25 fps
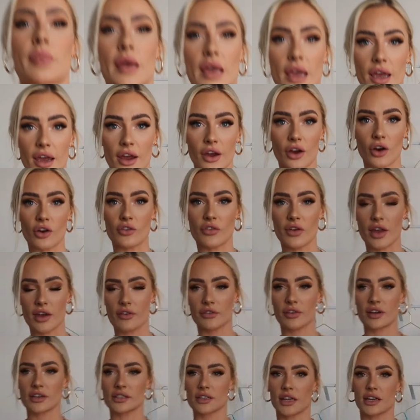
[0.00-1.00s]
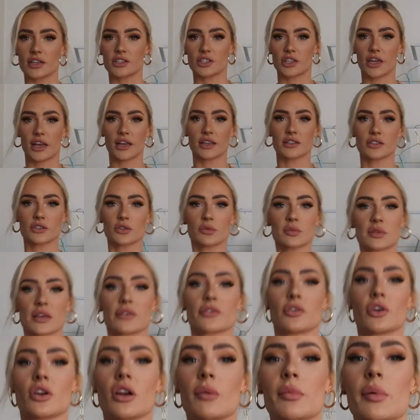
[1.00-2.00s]
pair of everyday jeans. Oops,
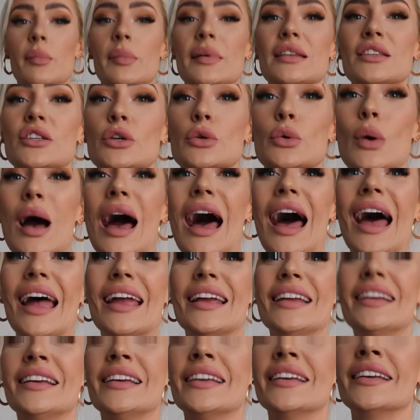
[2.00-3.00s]
I've gone up a bit too high.